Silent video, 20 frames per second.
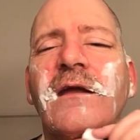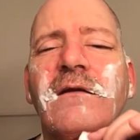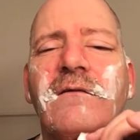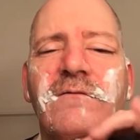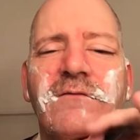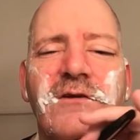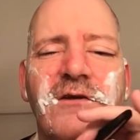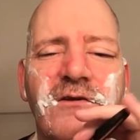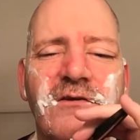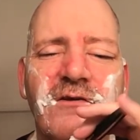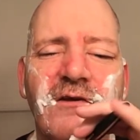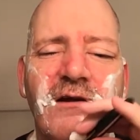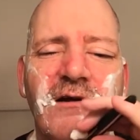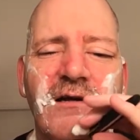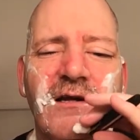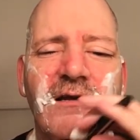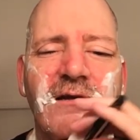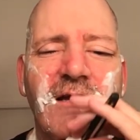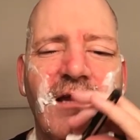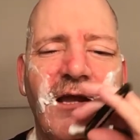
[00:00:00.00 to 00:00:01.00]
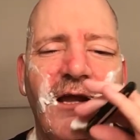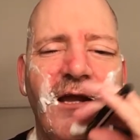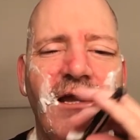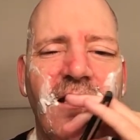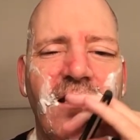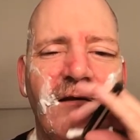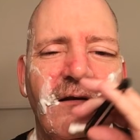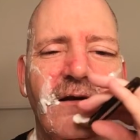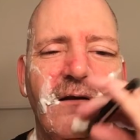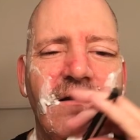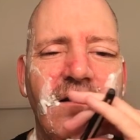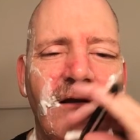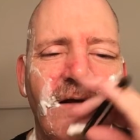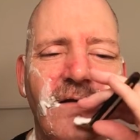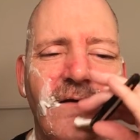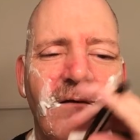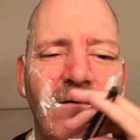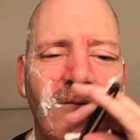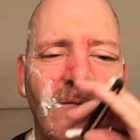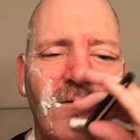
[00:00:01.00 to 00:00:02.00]
if you suck at cane,
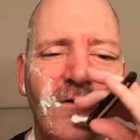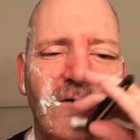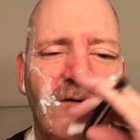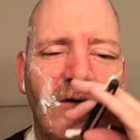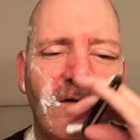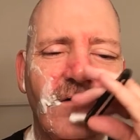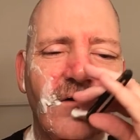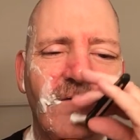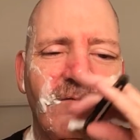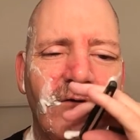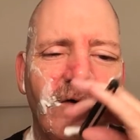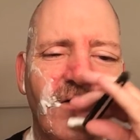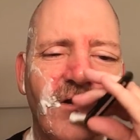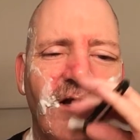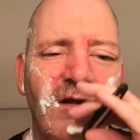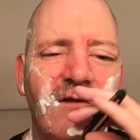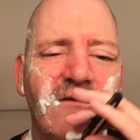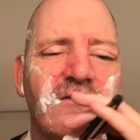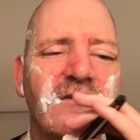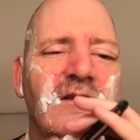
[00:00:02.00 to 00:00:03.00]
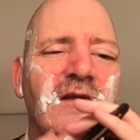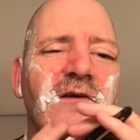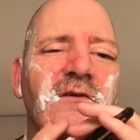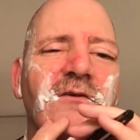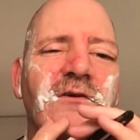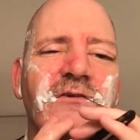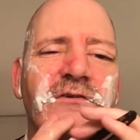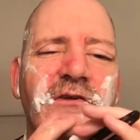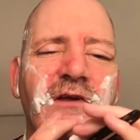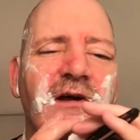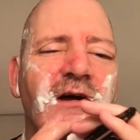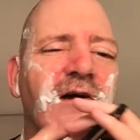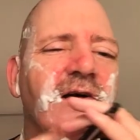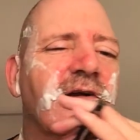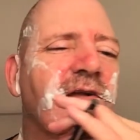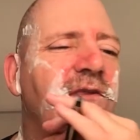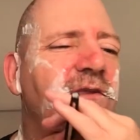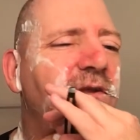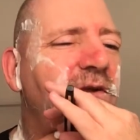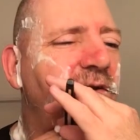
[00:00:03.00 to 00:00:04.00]
which your, if your cane skills
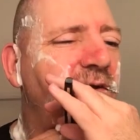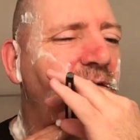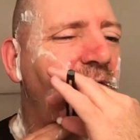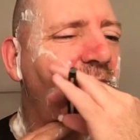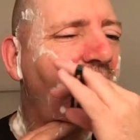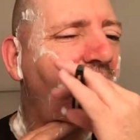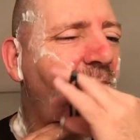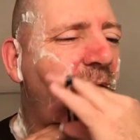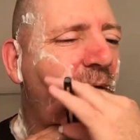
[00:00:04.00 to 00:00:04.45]
suck, then